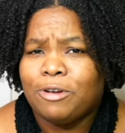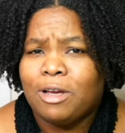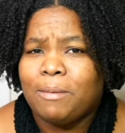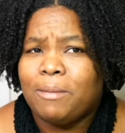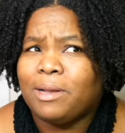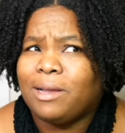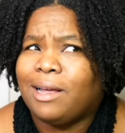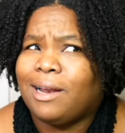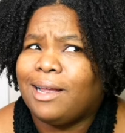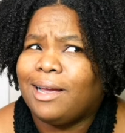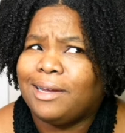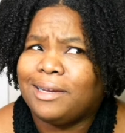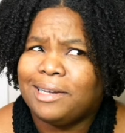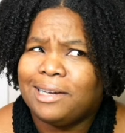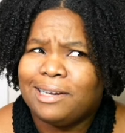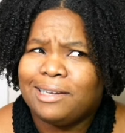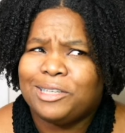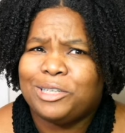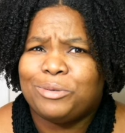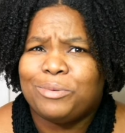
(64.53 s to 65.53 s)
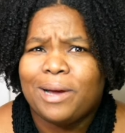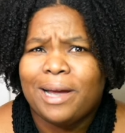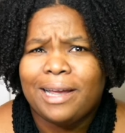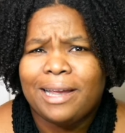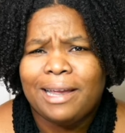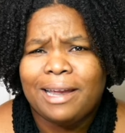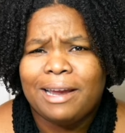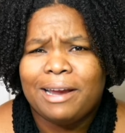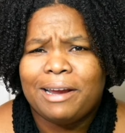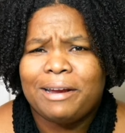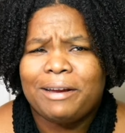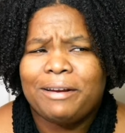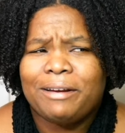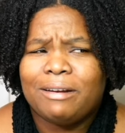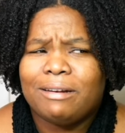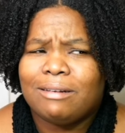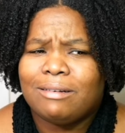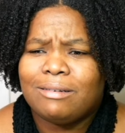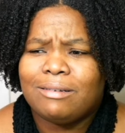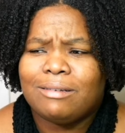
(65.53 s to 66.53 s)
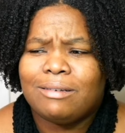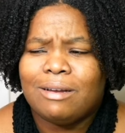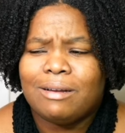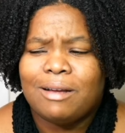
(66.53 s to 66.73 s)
from, and you're like, do I care?